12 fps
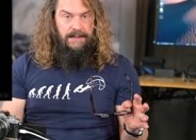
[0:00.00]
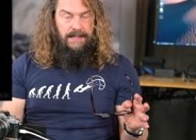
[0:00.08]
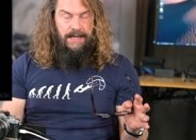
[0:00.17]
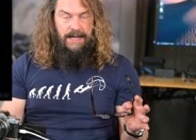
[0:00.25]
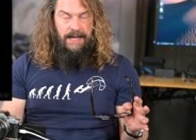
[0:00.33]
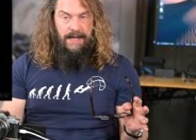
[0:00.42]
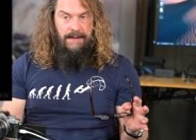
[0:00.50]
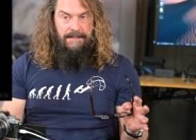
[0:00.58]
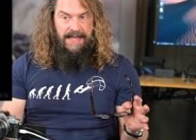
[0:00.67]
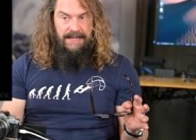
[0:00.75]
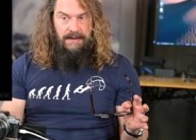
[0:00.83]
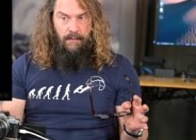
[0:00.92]
um,
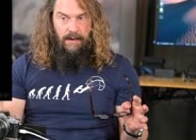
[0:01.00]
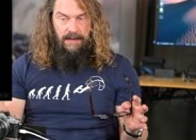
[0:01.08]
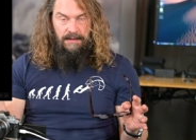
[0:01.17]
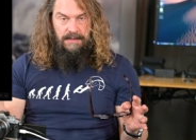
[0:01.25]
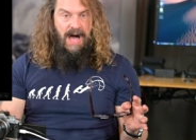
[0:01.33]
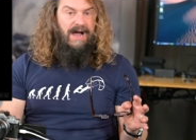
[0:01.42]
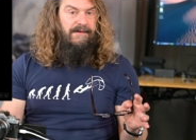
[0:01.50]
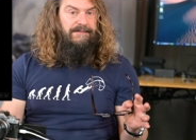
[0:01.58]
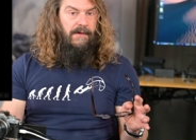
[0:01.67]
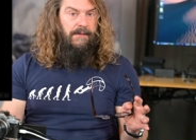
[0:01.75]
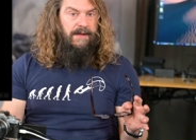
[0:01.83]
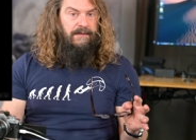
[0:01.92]
and you want to lock
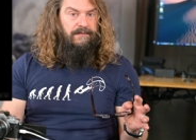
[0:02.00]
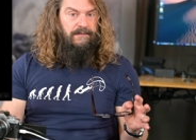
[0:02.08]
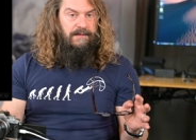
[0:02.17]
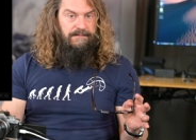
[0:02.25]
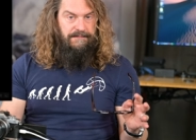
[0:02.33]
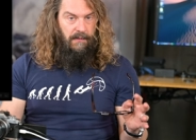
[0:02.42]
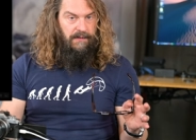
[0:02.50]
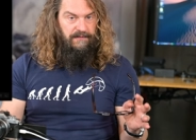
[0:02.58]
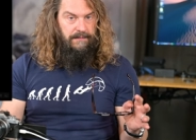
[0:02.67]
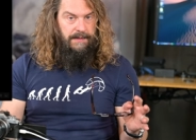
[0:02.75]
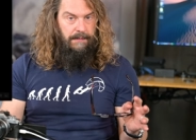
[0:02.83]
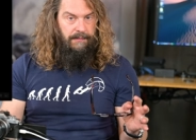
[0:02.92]
focus and focus
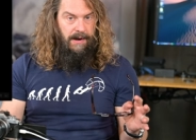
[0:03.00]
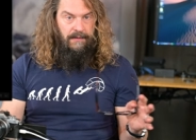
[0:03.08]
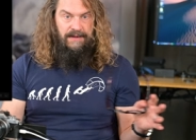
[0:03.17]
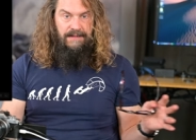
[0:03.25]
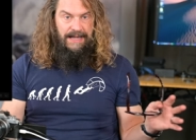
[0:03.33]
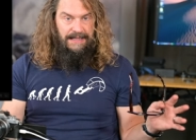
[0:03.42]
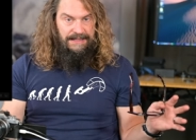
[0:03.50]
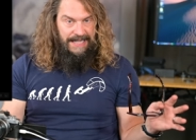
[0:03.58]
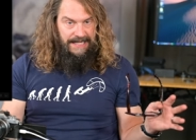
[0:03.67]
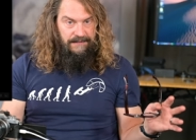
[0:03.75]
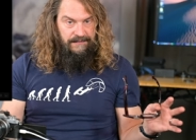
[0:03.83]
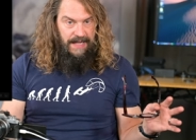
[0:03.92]
to be your priority like a
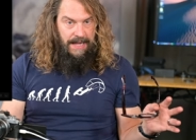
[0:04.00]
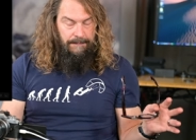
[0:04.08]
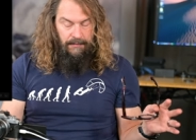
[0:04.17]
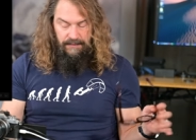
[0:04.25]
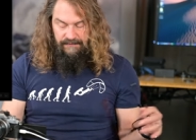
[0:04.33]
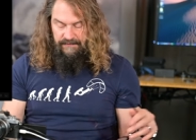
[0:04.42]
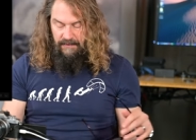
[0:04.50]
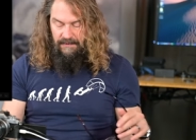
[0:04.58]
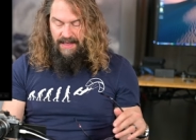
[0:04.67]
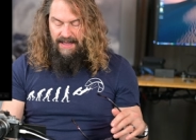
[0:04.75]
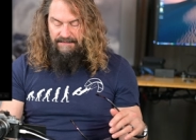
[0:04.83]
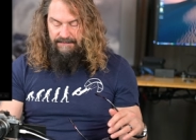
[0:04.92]
landscape or a still
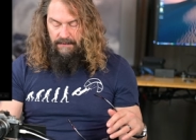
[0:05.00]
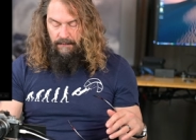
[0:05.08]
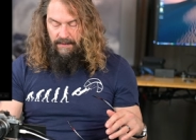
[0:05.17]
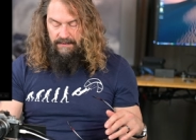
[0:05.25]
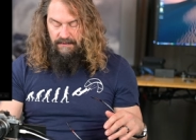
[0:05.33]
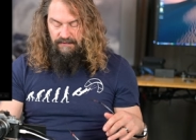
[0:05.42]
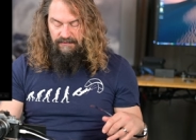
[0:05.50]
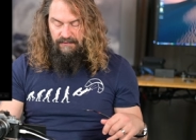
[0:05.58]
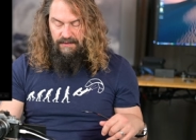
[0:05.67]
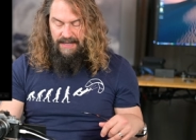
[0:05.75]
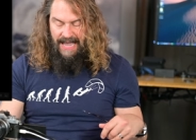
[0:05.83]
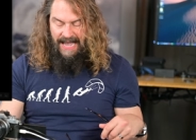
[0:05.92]
life, or whether you're
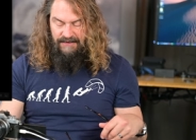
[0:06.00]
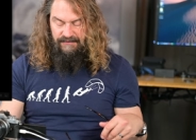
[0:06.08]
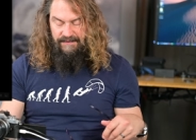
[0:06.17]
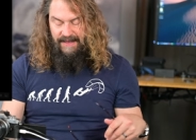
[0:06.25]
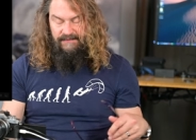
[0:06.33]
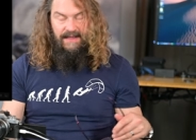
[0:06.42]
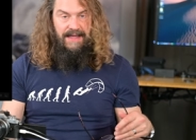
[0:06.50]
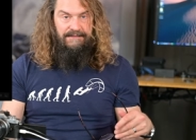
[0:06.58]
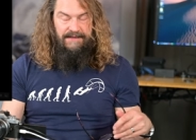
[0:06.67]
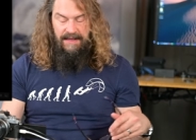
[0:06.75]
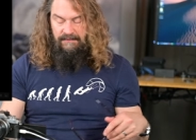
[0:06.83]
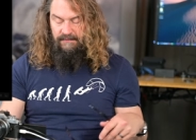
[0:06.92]
shooting action, that's A
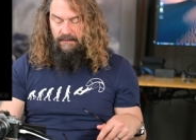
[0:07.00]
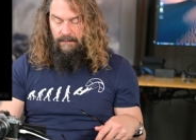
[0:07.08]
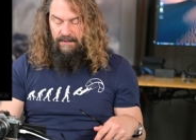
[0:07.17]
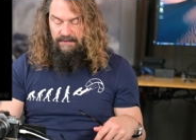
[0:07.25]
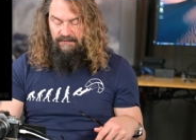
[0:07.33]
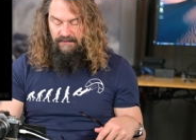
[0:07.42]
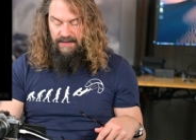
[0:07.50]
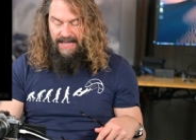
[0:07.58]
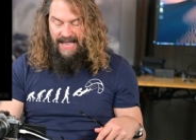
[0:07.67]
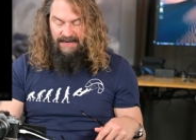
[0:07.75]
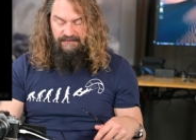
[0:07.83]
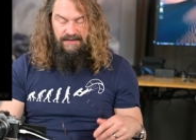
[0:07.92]
F S, or whether you're shooting
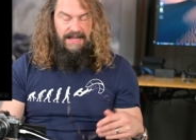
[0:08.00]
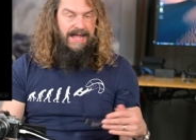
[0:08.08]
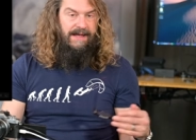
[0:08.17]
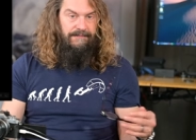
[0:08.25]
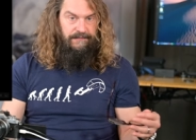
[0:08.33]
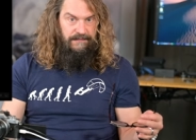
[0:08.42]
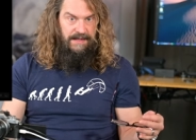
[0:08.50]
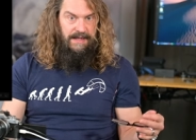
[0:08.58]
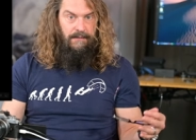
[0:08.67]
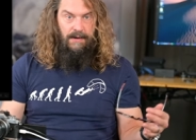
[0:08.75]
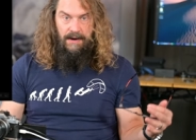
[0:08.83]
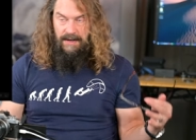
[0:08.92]
action, A F
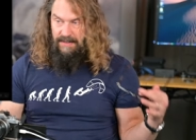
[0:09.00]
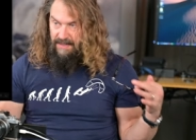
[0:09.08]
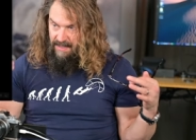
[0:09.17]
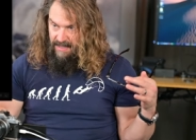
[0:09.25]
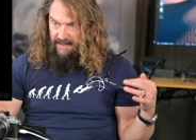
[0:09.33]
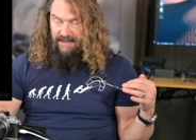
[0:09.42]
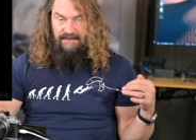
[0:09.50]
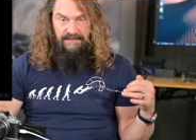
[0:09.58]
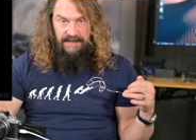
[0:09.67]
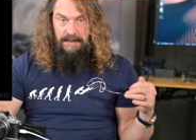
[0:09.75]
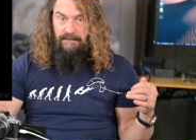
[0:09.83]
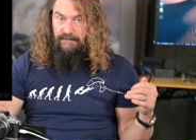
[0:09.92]
C, where it
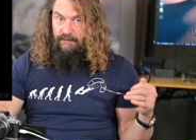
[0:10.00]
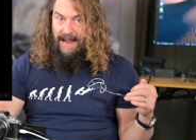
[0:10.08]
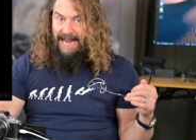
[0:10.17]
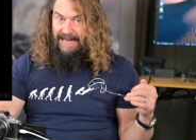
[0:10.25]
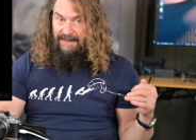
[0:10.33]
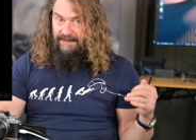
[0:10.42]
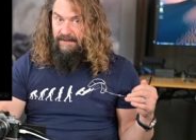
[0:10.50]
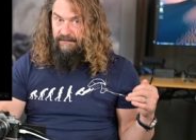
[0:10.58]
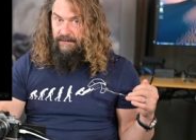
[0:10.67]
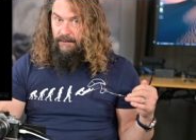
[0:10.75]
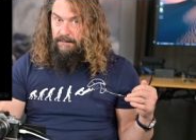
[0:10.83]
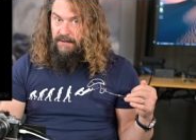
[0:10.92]
continues tracking things
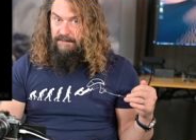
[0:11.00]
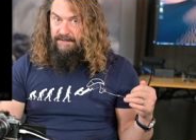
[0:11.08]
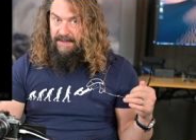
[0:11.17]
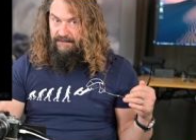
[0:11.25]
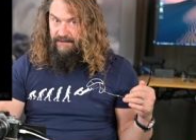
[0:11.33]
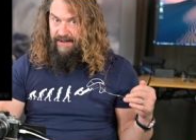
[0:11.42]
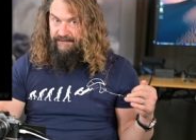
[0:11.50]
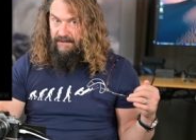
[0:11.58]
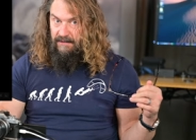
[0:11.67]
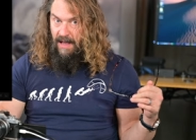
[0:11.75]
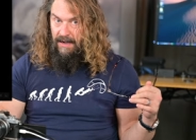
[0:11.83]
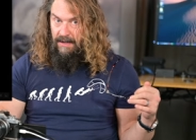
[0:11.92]
that are moving and tries to
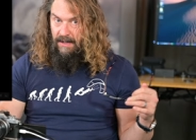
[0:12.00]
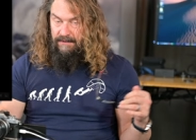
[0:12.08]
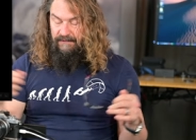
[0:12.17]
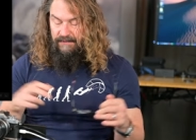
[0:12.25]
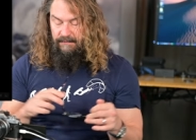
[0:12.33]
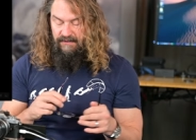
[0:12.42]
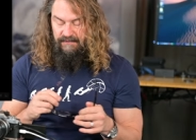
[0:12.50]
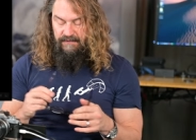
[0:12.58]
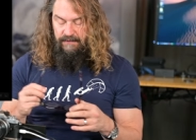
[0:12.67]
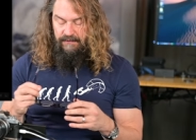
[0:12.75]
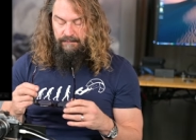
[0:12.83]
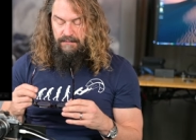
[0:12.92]
lock on to subjects
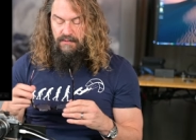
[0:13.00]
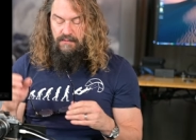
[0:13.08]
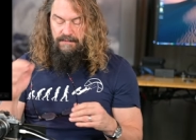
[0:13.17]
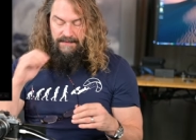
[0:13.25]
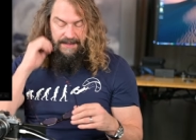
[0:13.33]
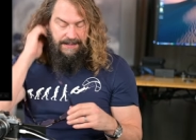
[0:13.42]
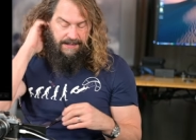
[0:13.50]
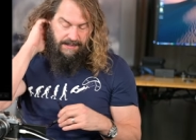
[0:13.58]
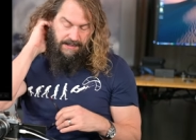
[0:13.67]
that are moving.